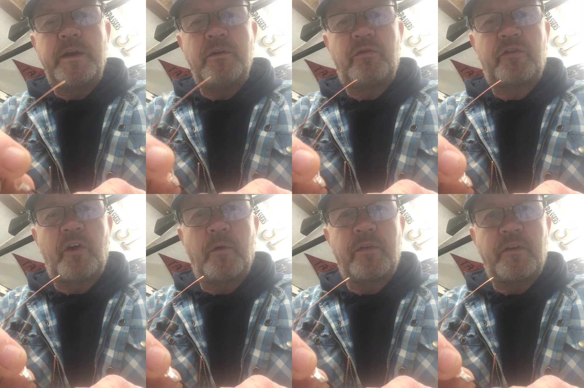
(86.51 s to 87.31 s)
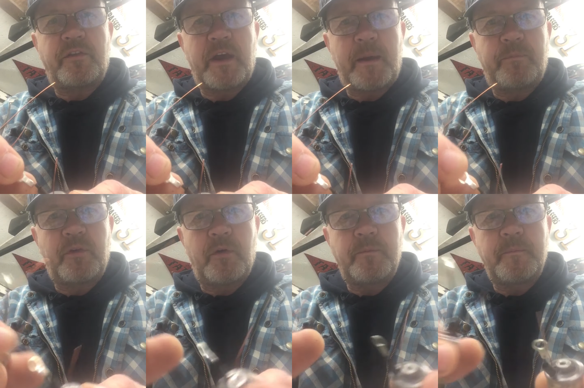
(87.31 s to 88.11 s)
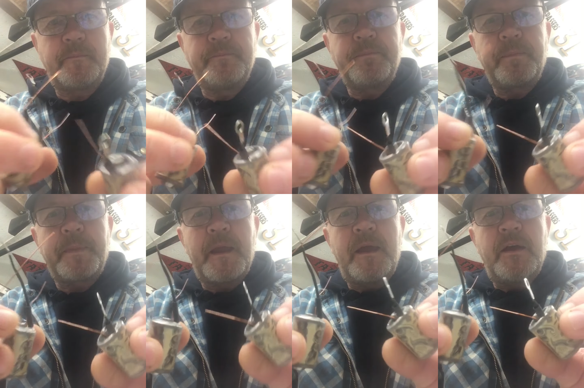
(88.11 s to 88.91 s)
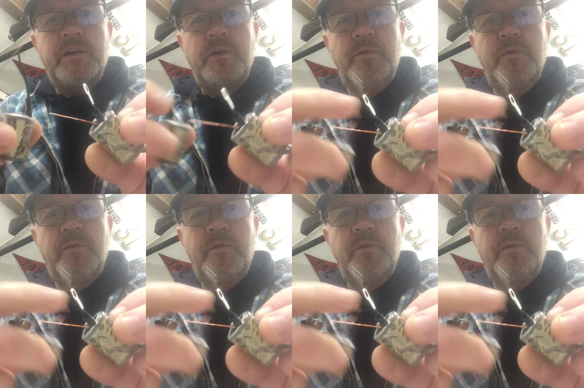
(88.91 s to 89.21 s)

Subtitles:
you solder the tabs on. You